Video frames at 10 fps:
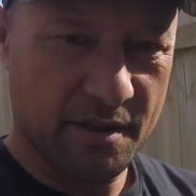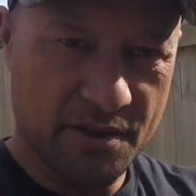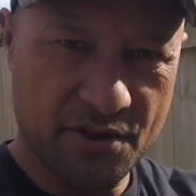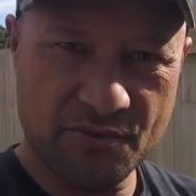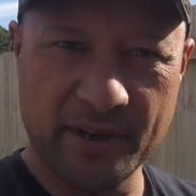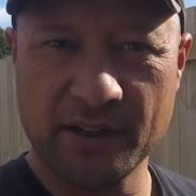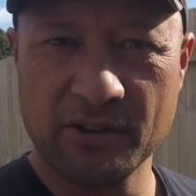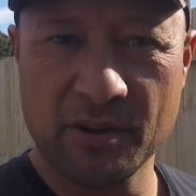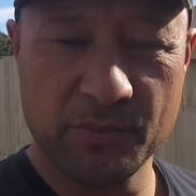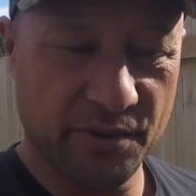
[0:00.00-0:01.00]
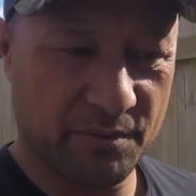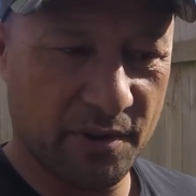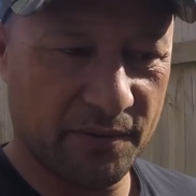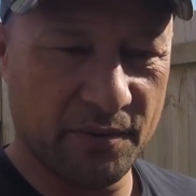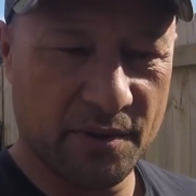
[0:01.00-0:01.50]
straight in line with the
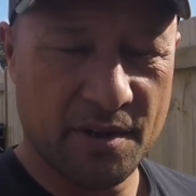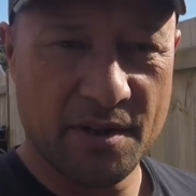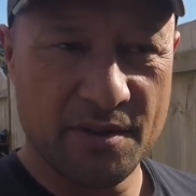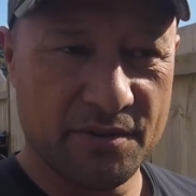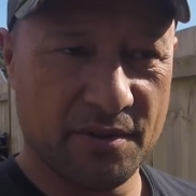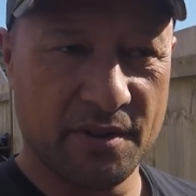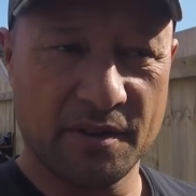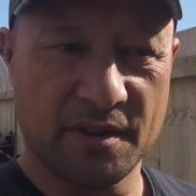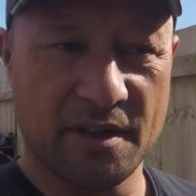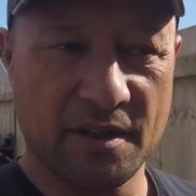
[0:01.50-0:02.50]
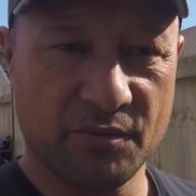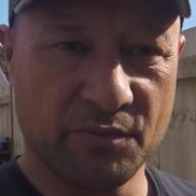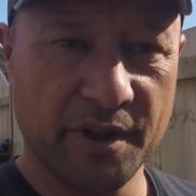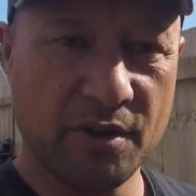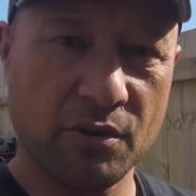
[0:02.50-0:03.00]
rifle so that the
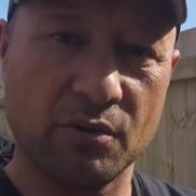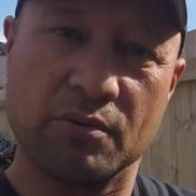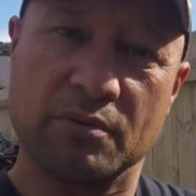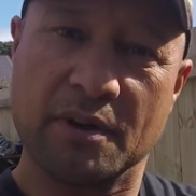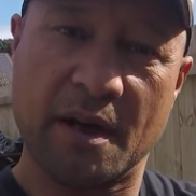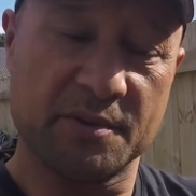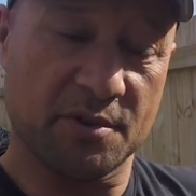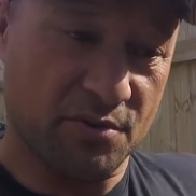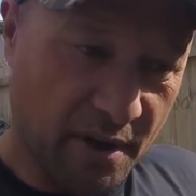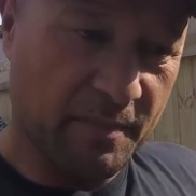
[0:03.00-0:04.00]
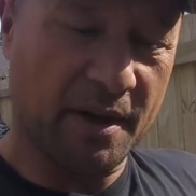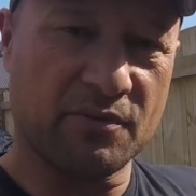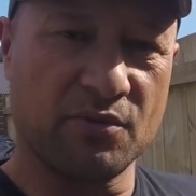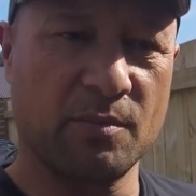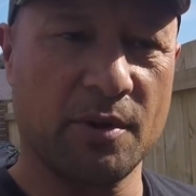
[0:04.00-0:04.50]
recoil comes straight back
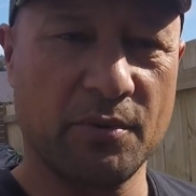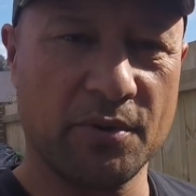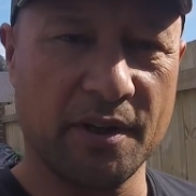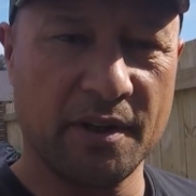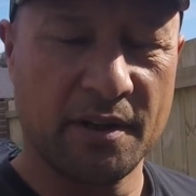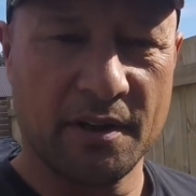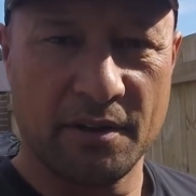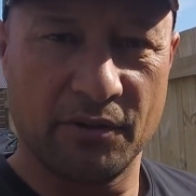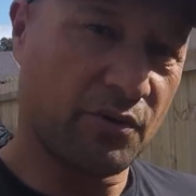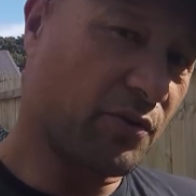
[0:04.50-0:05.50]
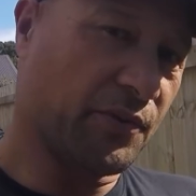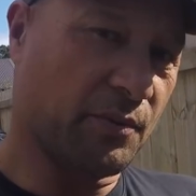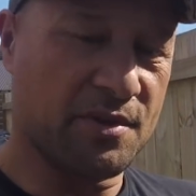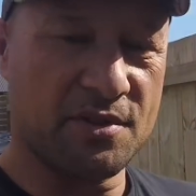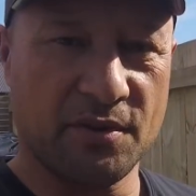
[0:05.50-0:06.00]
through my body, not off to
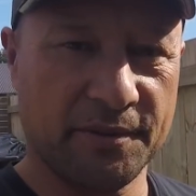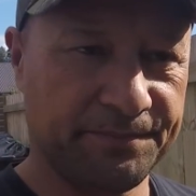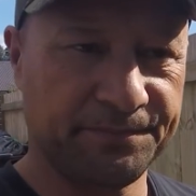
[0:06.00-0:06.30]
one side.